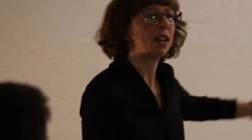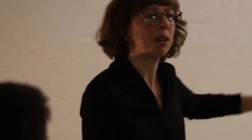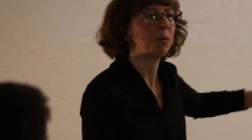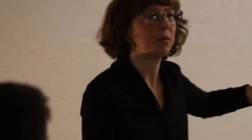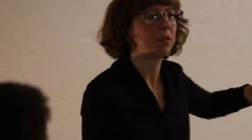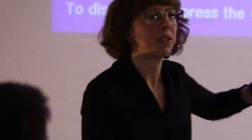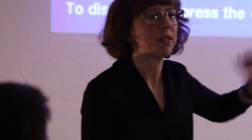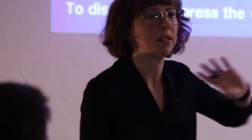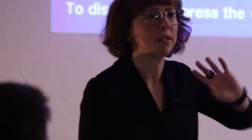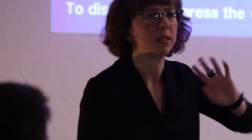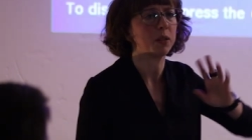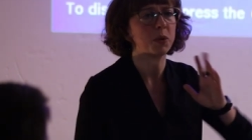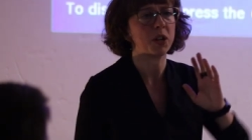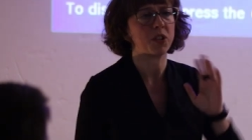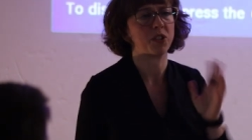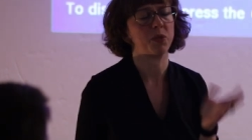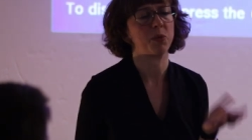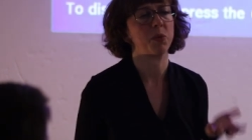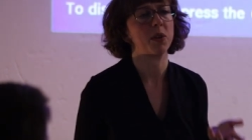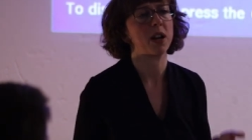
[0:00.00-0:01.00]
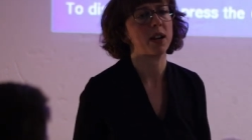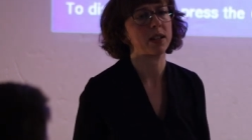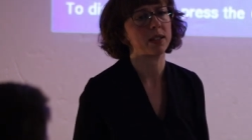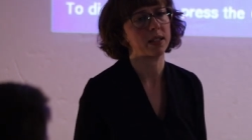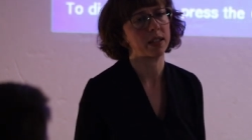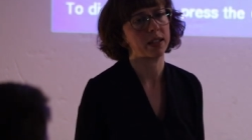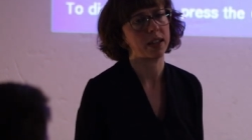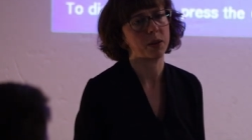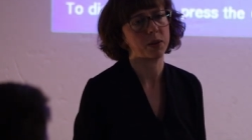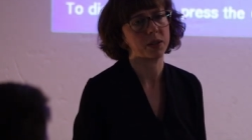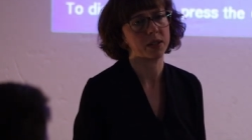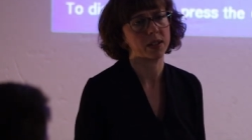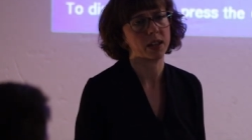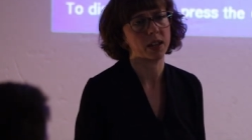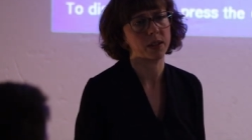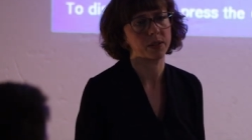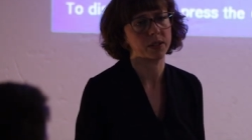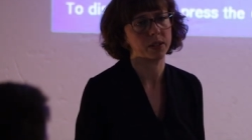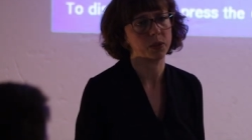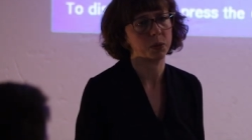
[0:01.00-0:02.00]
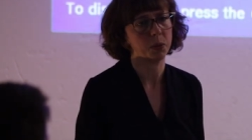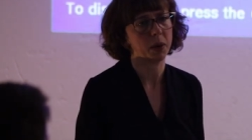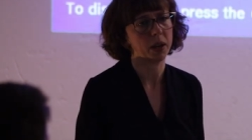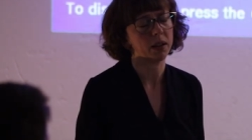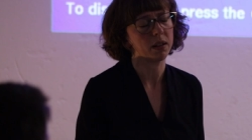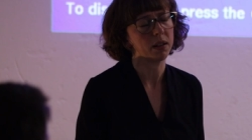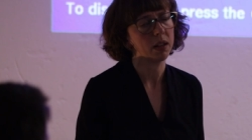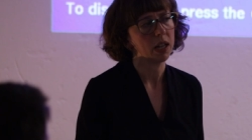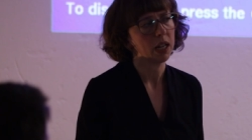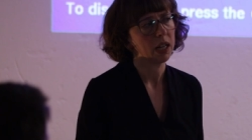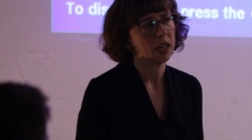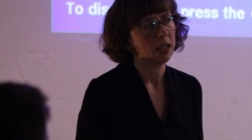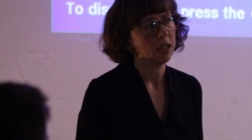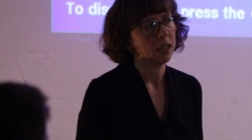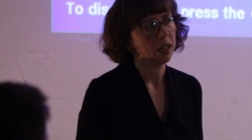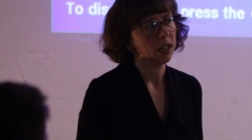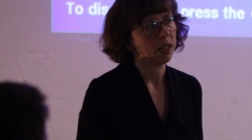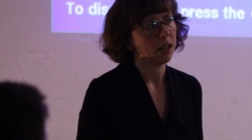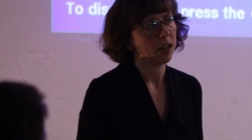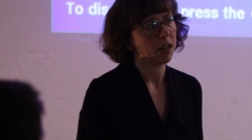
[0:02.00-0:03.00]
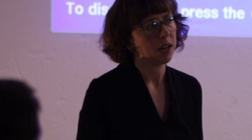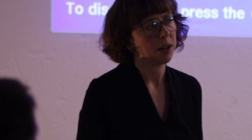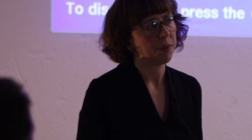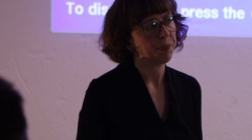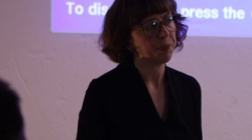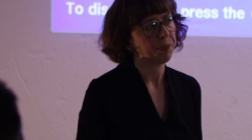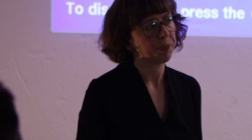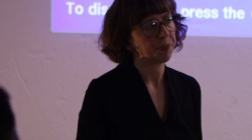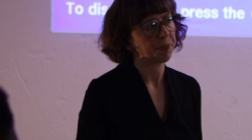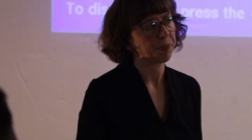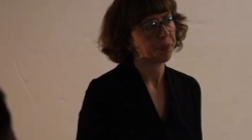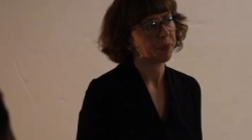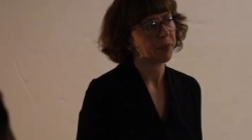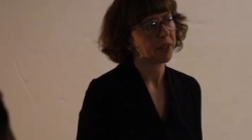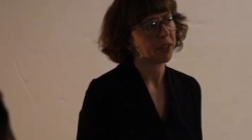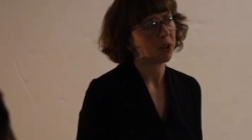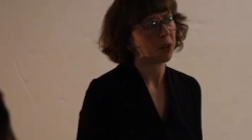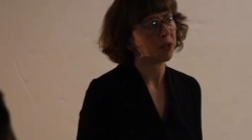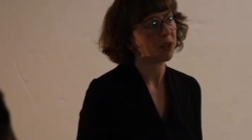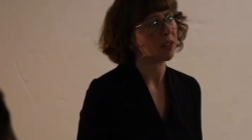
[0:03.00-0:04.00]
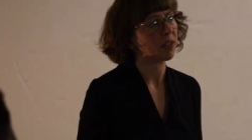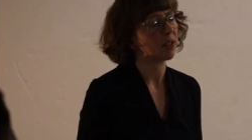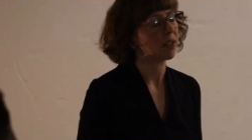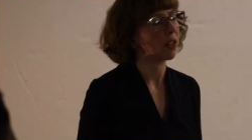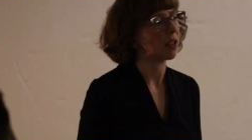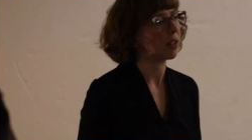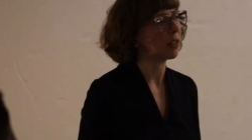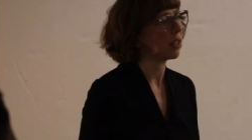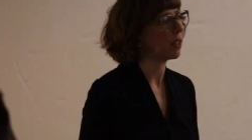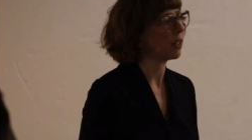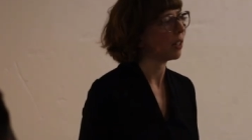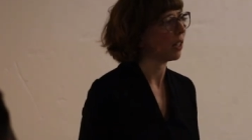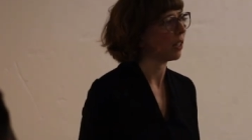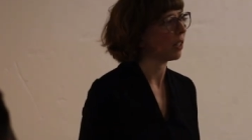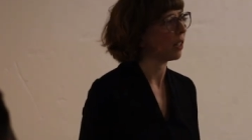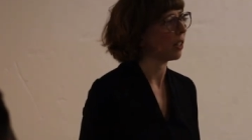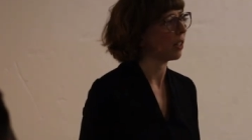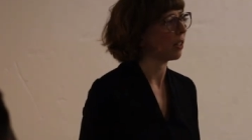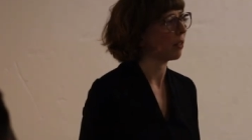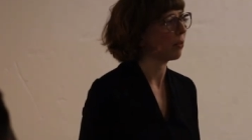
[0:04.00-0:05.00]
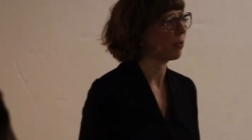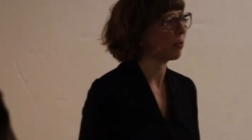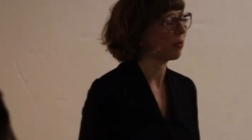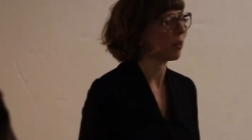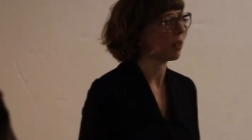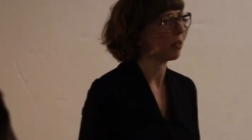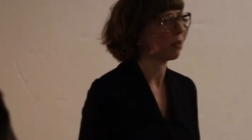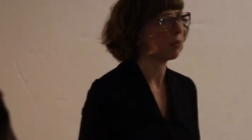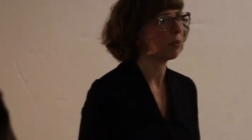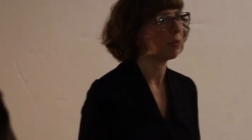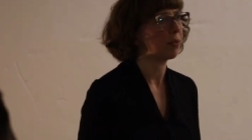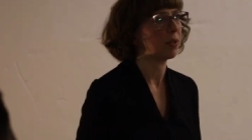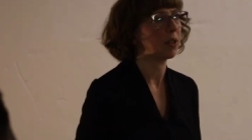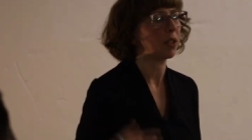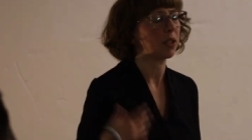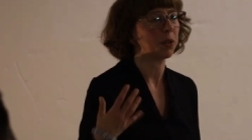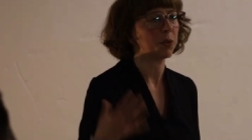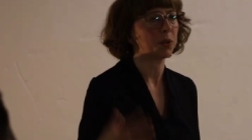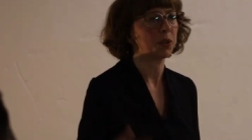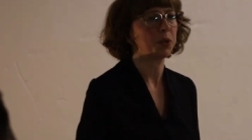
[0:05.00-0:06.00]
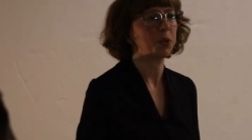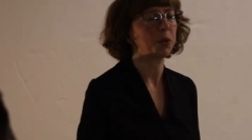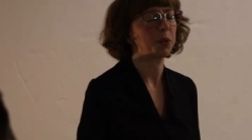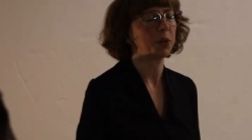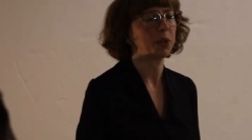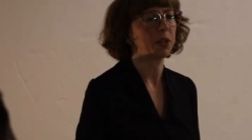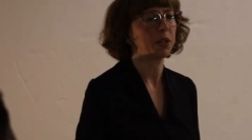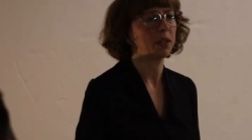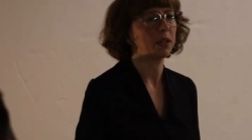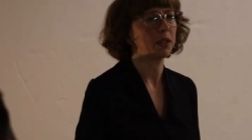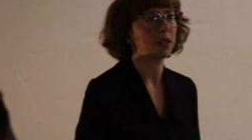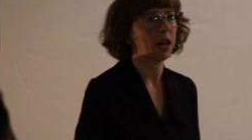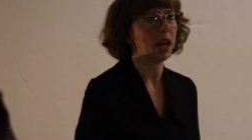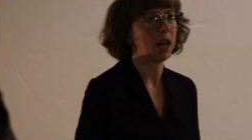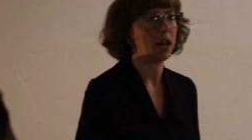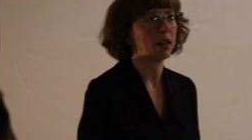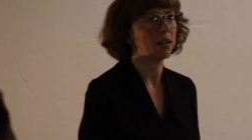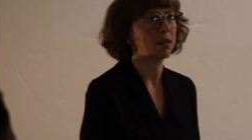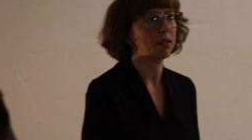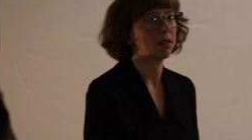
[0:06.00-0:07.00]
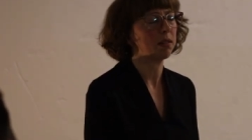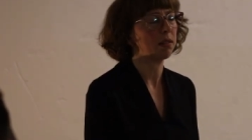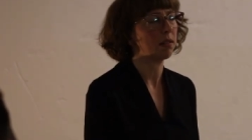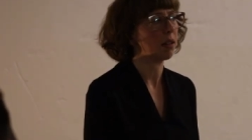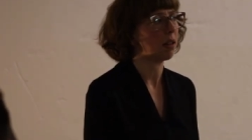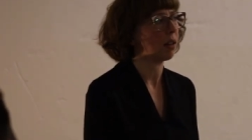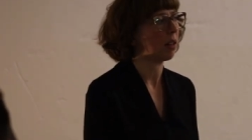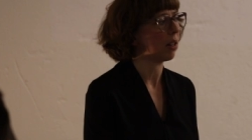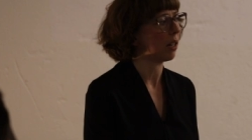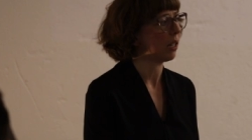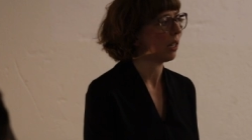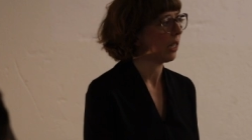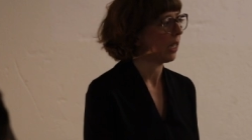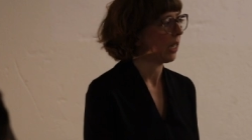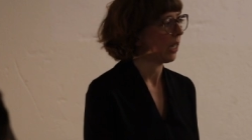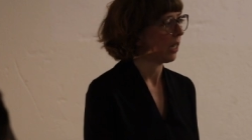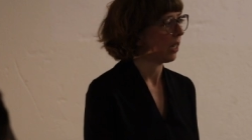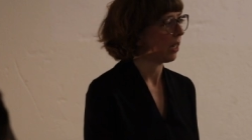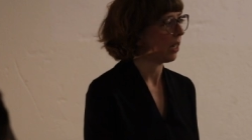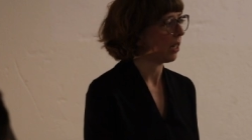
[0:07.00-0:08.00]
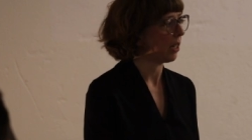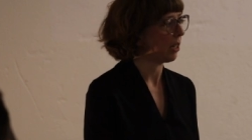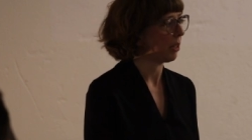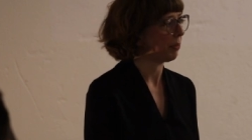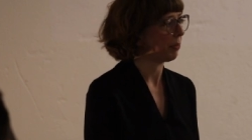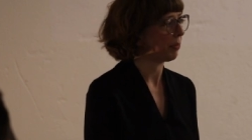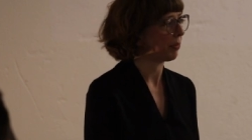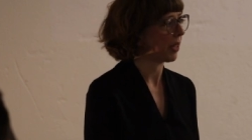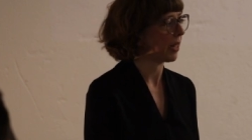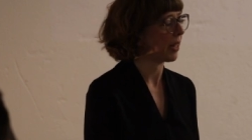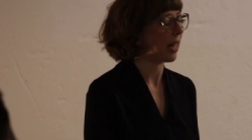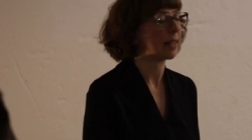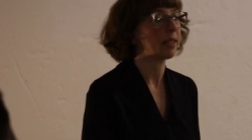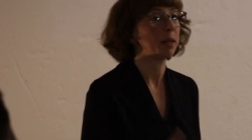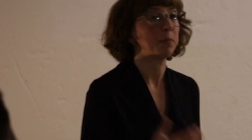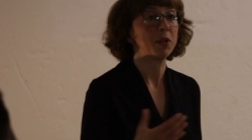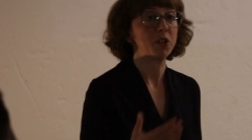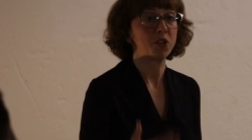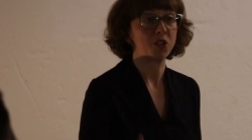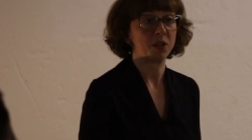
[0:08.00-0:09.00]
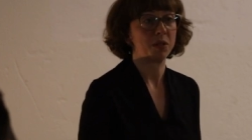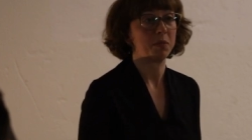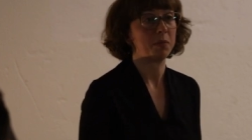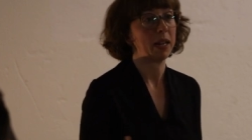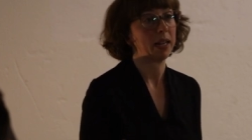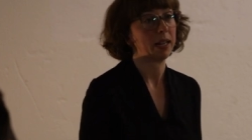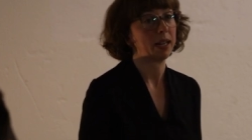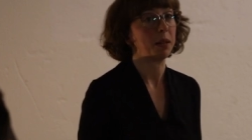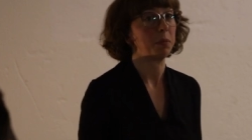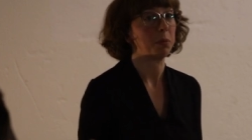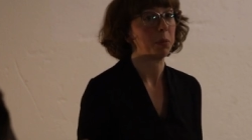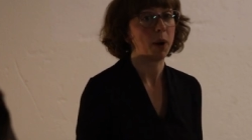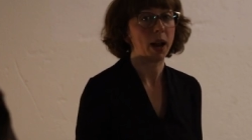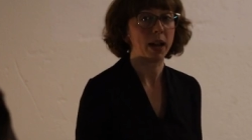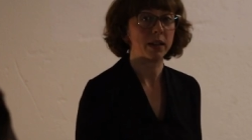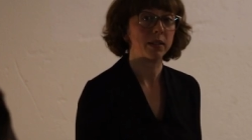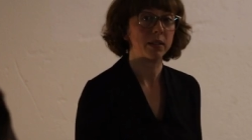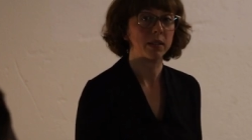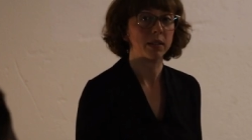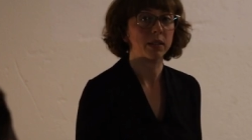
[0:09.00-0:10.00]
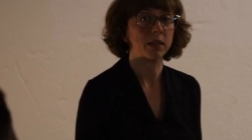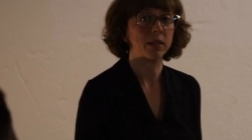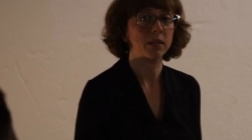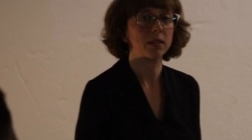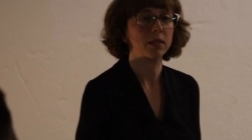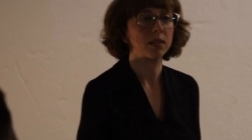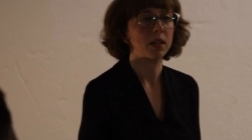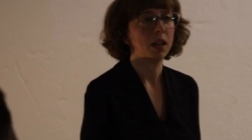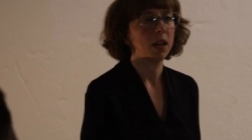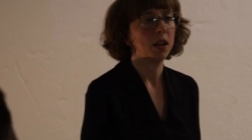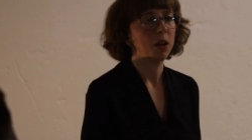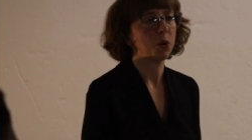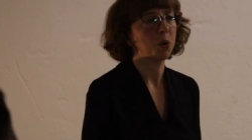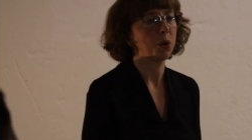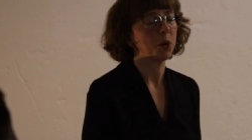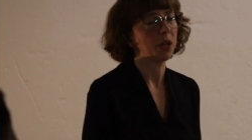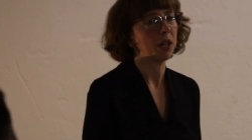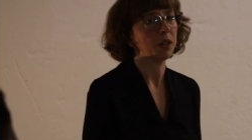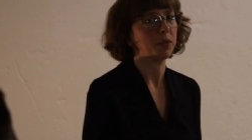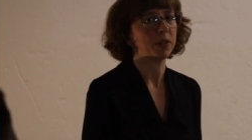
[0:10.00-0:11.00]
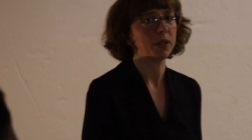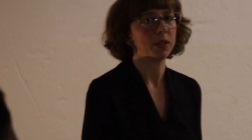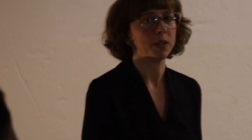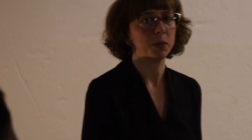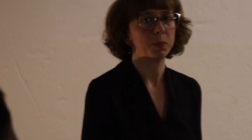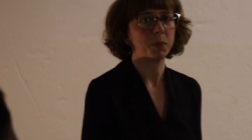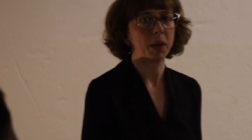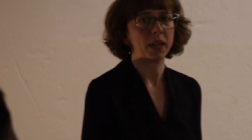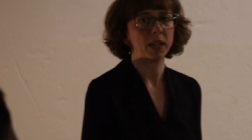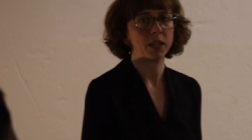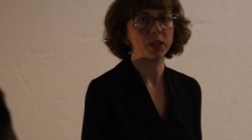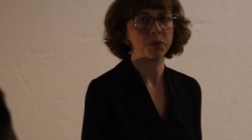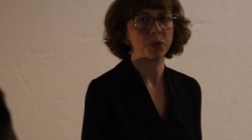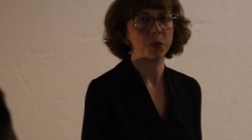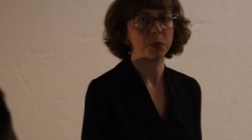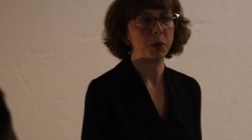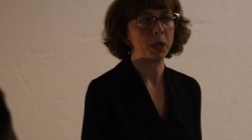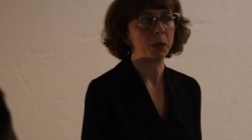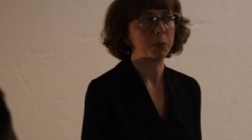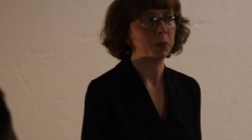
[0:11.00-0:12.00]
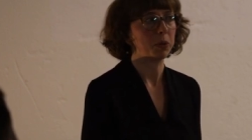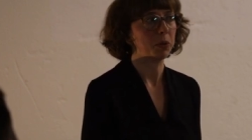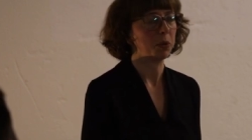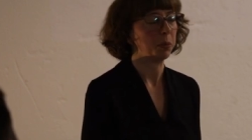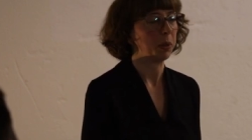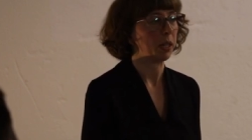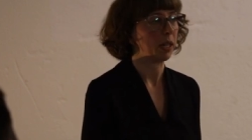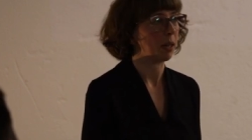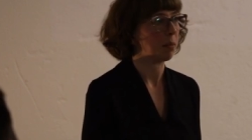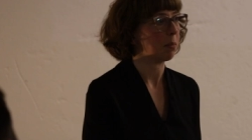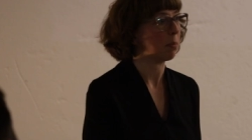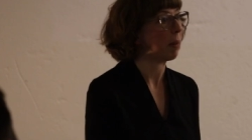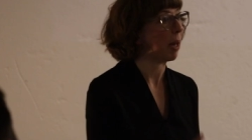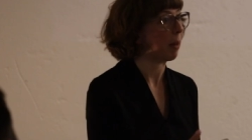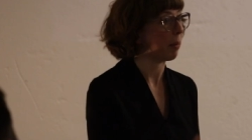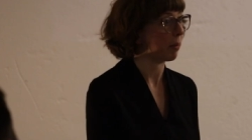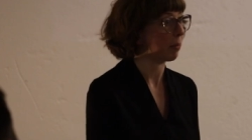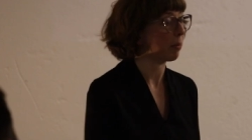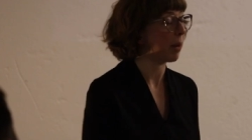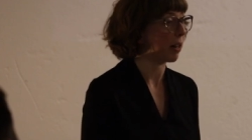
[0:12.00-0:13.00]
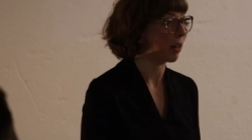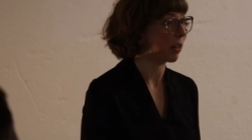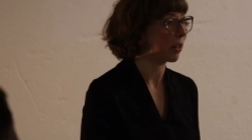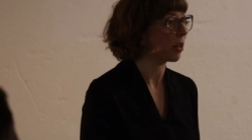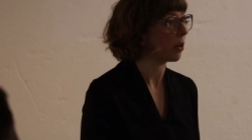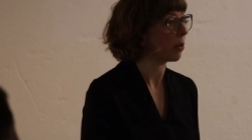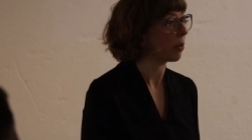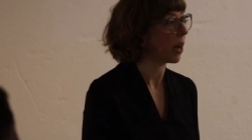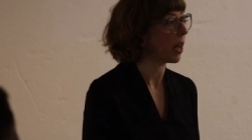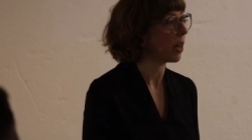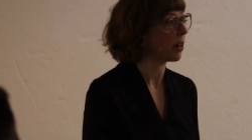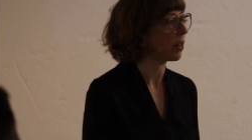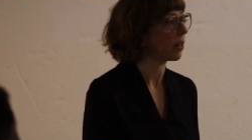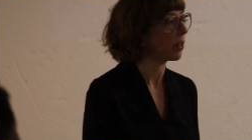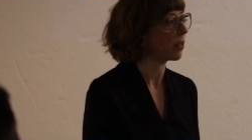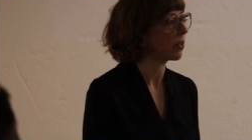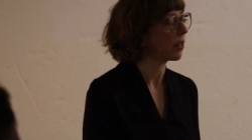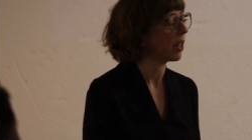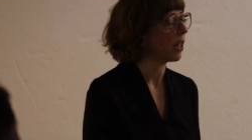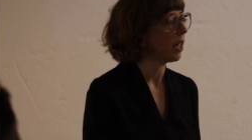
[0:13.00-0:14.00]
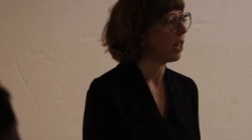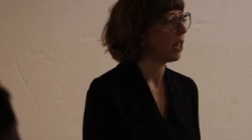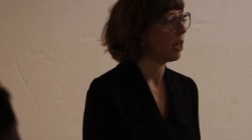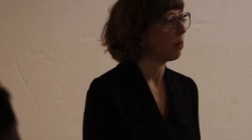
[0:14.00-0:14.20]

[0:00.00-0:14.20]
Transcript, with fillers: time? This is a question we're asking ourselves as well. Um, not necessarily thinking of, of the curatorial as uh, um, an exhibition making practice or even a space for people to become better, better curators,